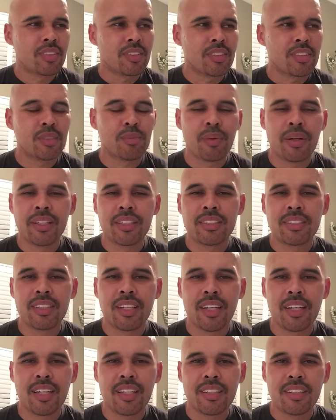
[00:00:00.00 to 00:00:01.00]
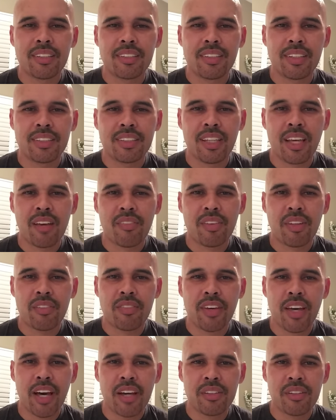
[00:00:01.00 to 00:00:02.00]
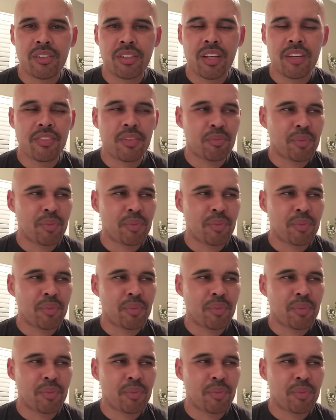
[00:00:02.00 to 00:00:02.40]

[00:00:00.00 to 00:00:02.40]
Somebody said, does he have any value left?